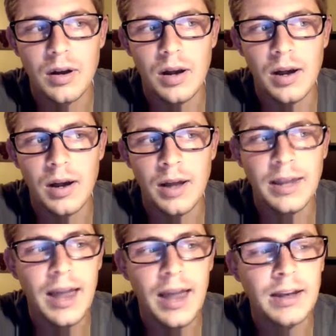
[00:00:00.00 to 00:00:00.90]

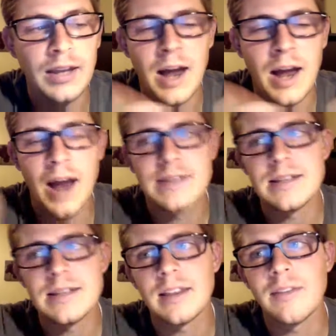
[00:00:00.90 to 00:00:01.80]
again, I see
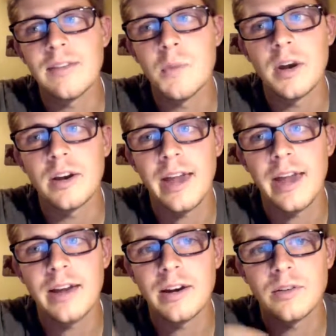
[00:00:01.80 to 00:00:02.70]
that they have the money on hand.
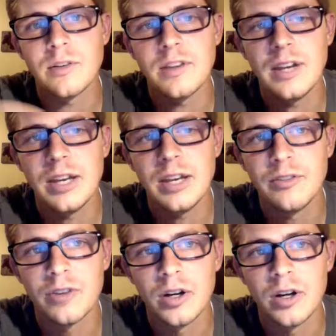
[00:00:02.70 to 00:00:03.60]
I don't see a need
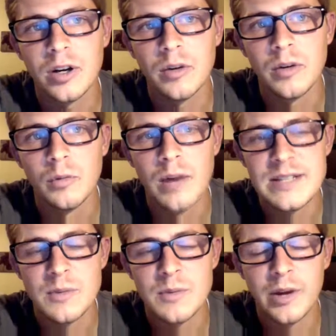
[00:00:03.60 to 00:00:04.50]
for
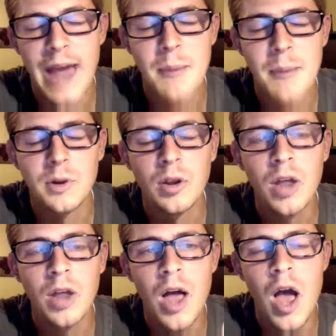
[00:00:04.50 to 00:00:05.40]
raising more capital.
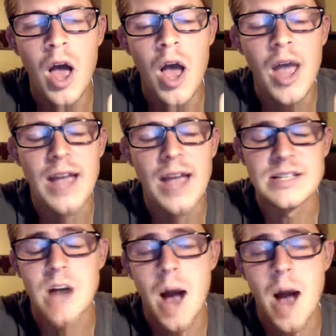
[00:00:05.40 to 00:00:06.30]
It's an
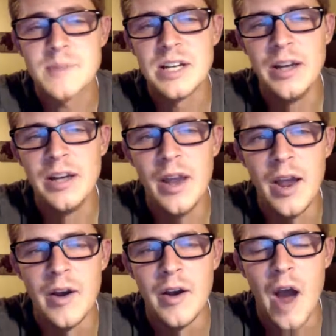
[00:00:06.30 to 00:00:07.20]
option
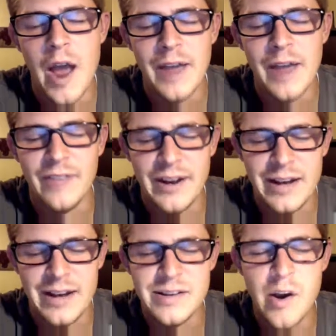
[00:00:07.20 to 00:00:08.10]
if they need
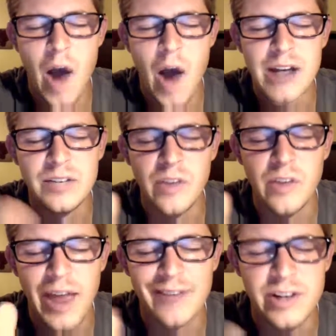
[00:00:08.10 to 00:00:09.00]
to. I just feel they
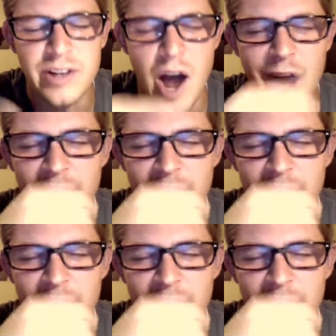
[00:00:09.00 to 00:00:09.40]
have enough.